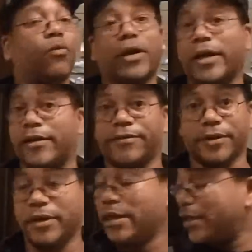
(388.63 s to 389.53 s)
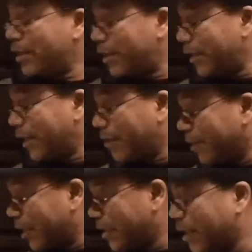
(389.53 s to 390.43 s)
whatever. And I'm
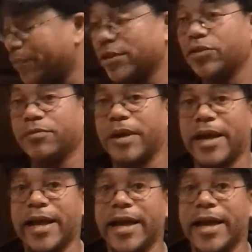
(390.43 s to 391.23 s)
gonna let that reduce by